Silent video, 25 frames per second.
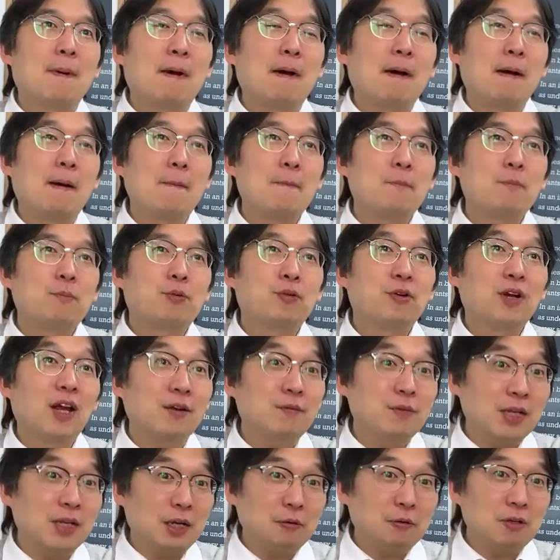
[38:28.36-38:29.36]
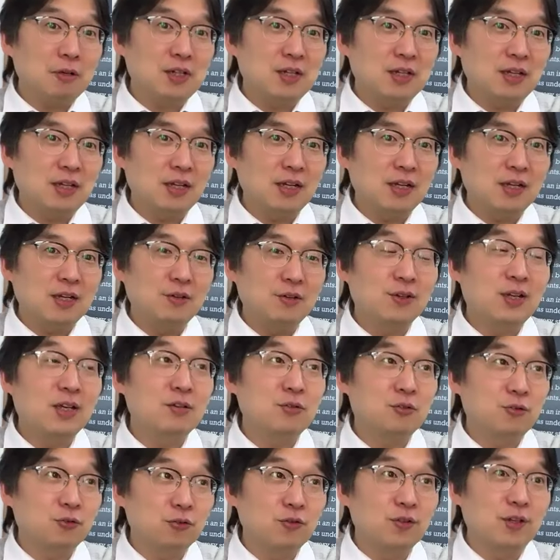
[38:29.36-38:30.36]
Private equity, you
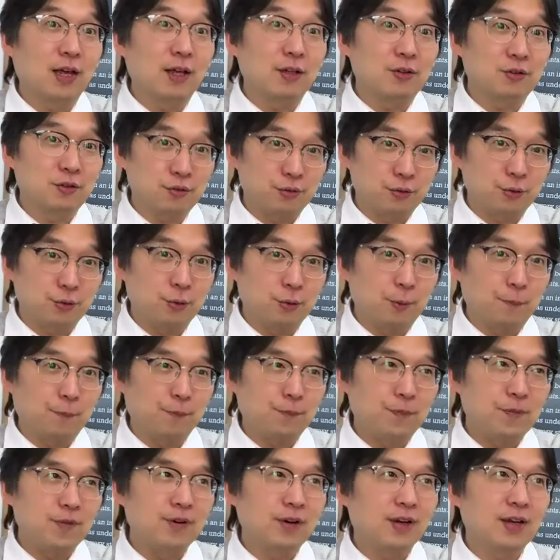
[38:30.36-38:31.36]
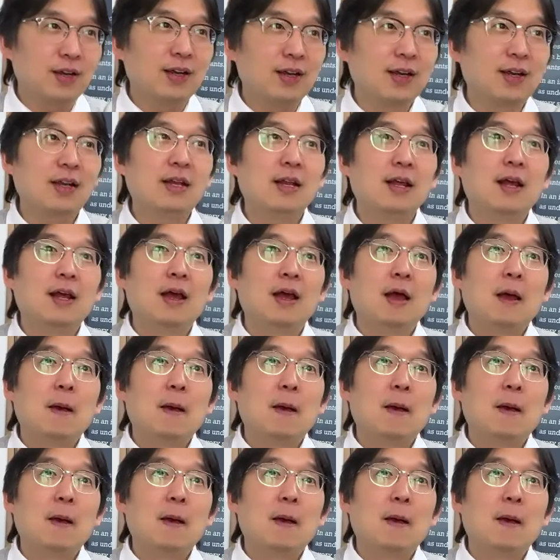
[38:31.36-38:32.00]
can do that too, right?